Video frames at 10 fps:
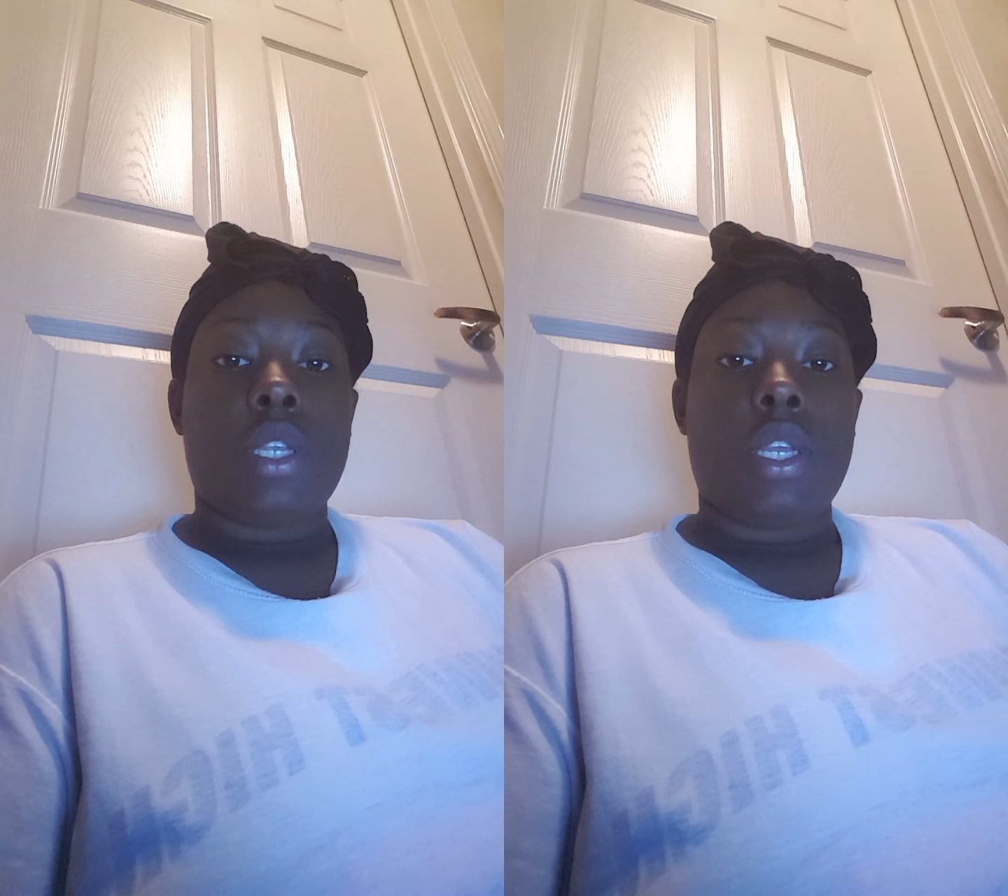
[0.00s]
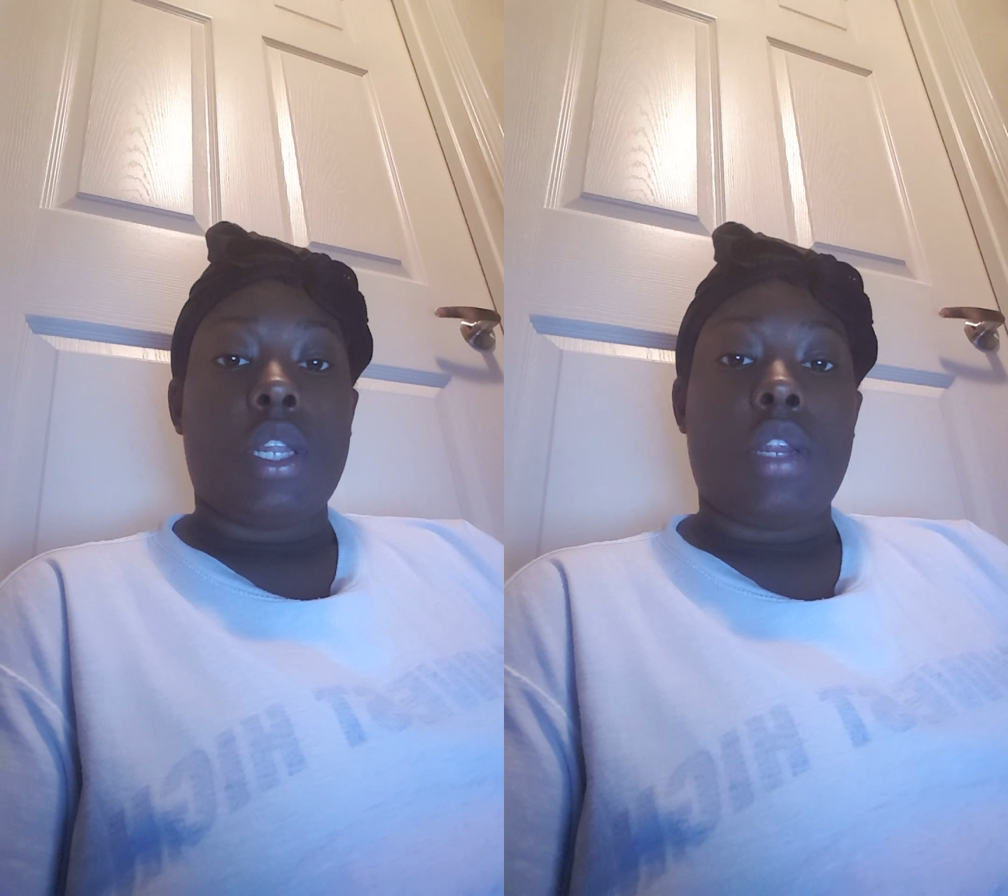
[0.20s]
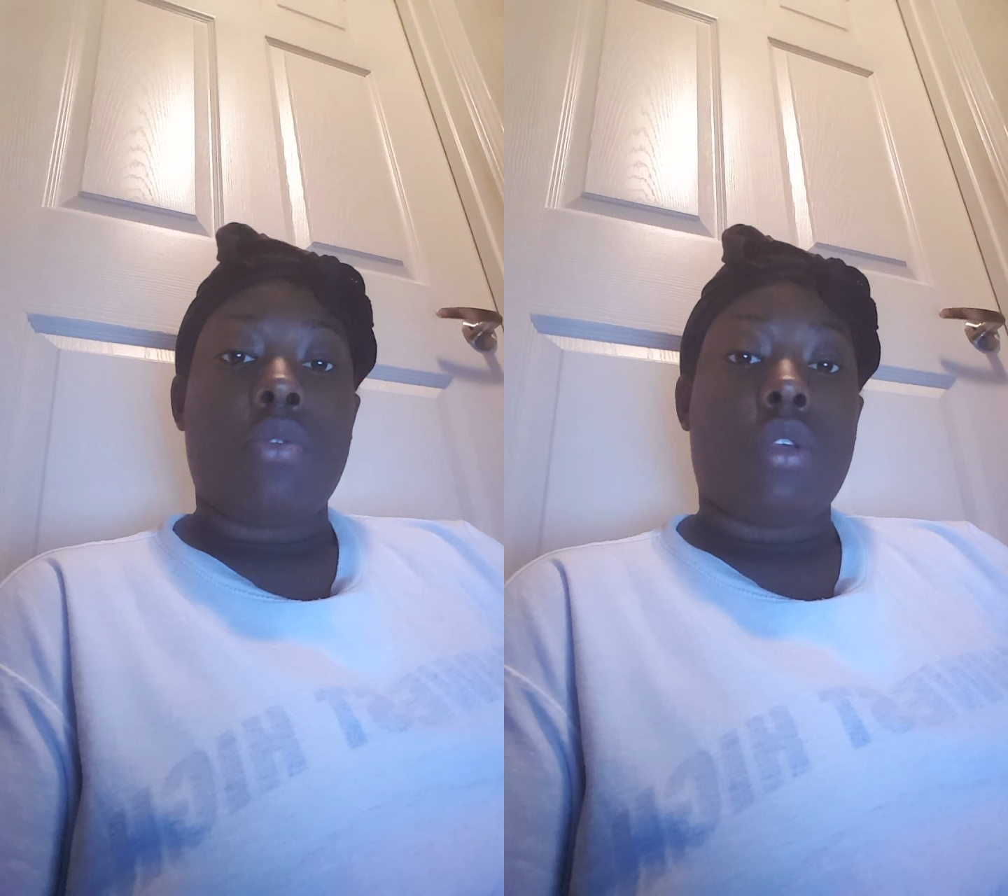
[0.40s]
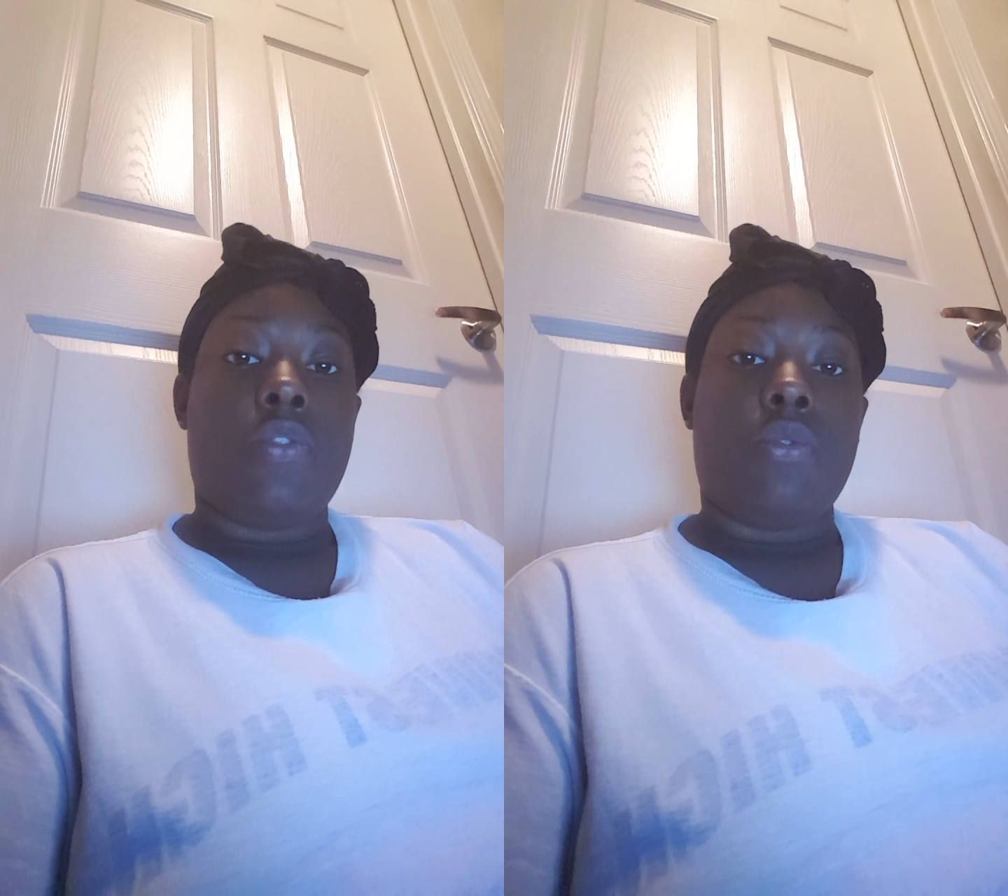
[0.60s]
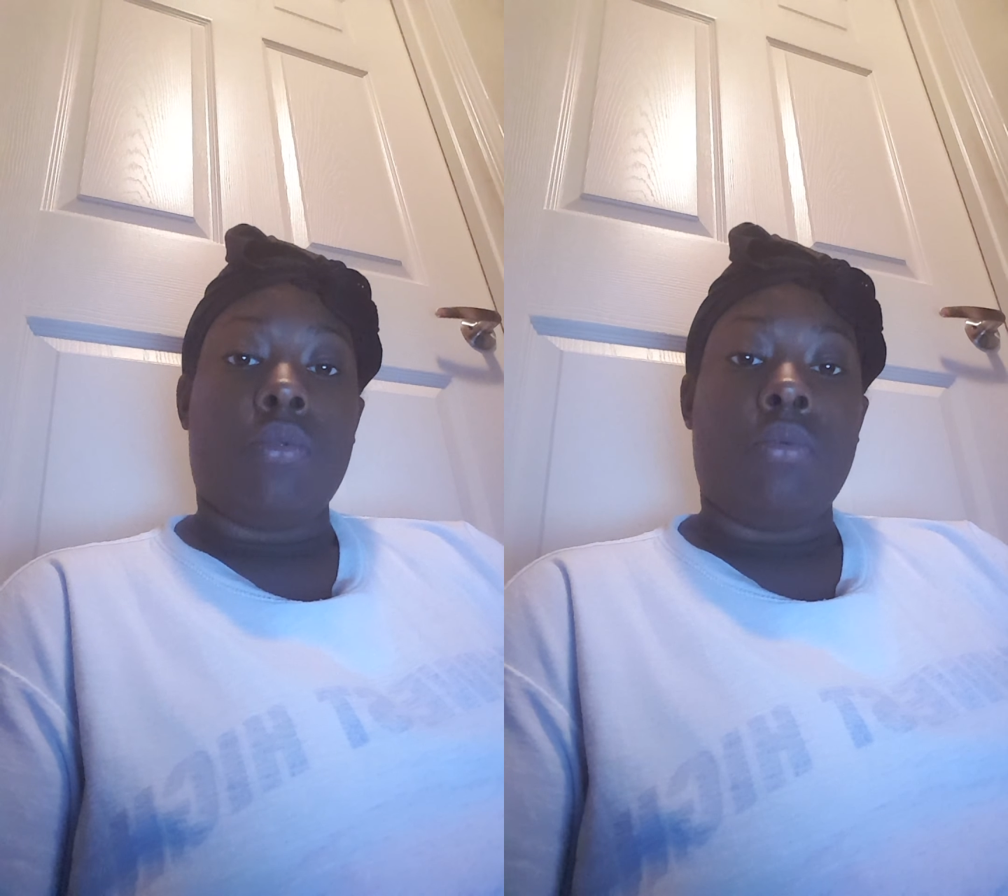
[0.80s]
and they don't give
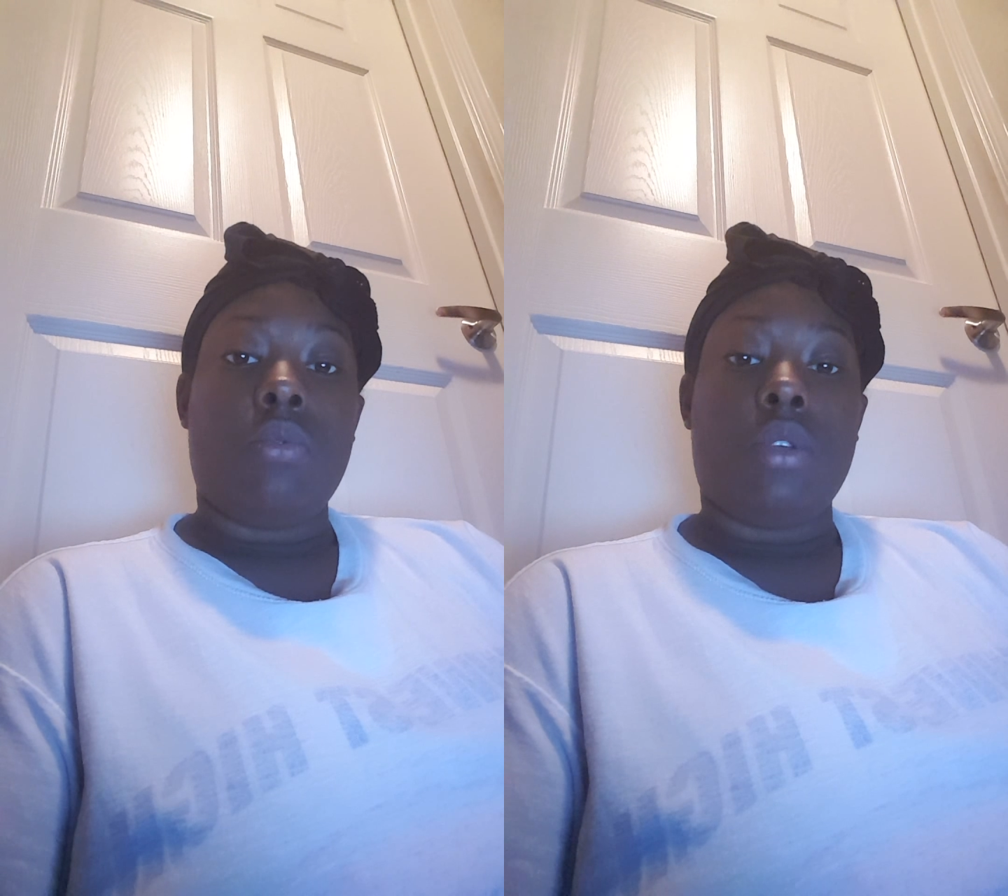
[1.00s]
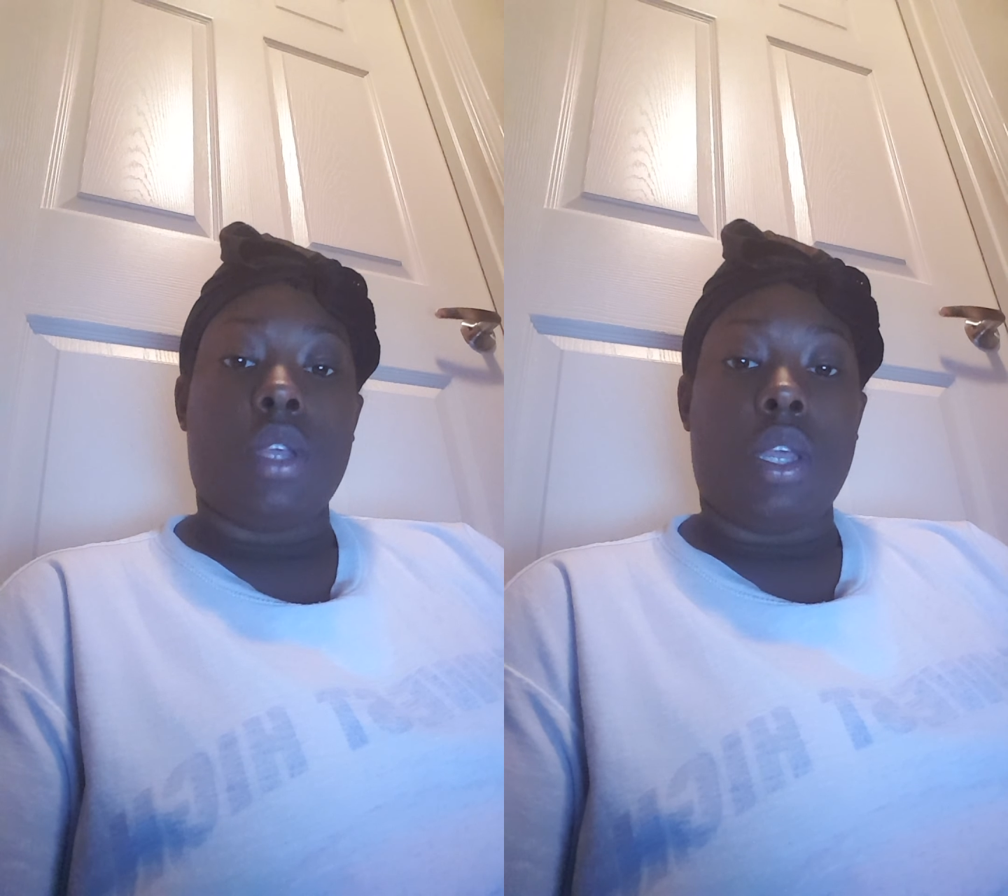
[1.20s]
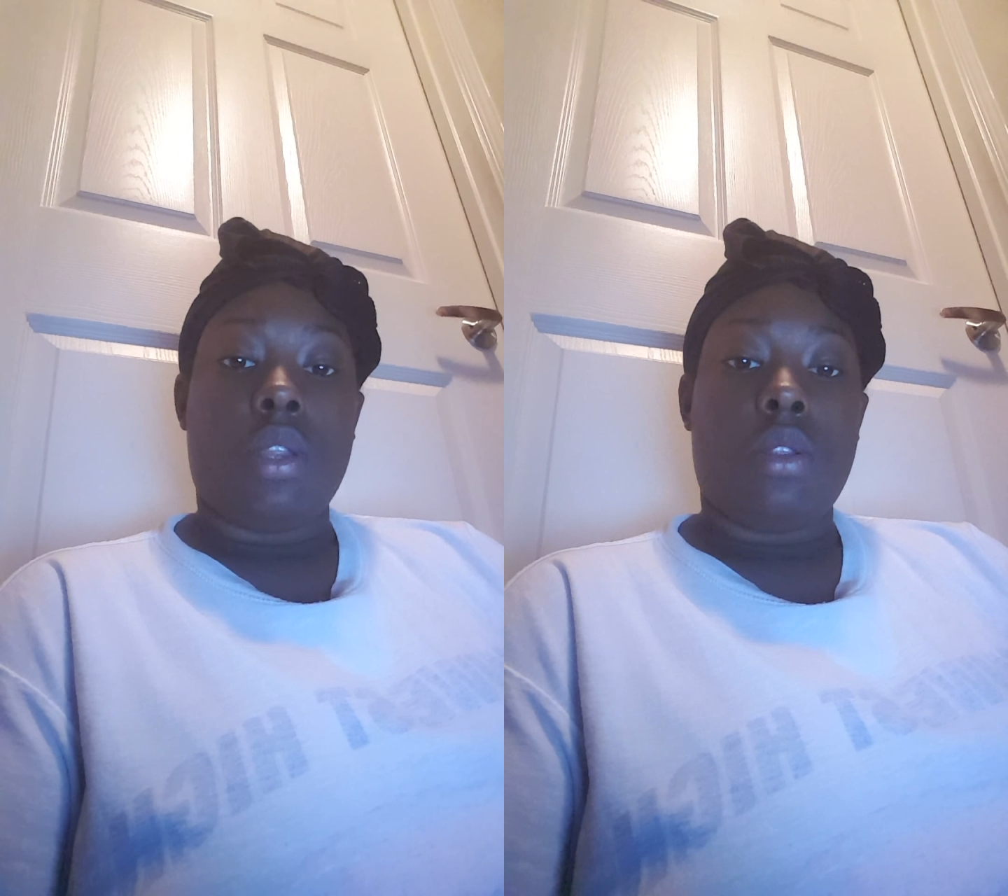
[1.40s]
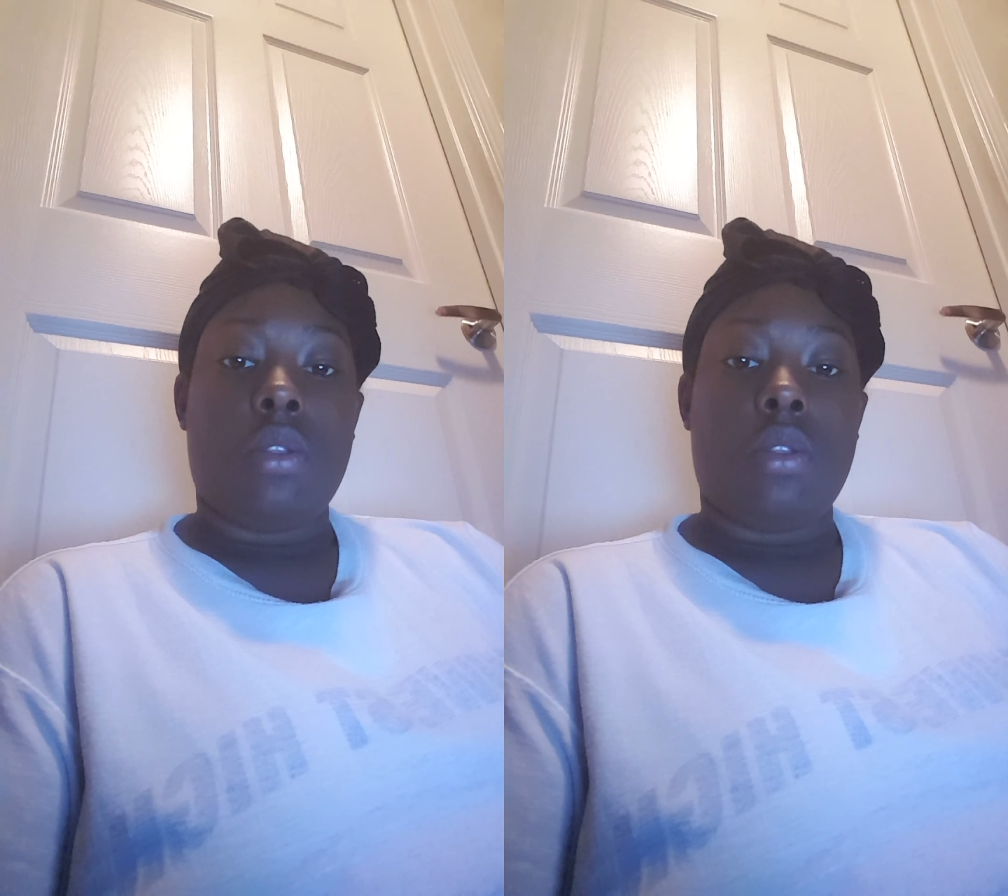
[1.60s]
you a good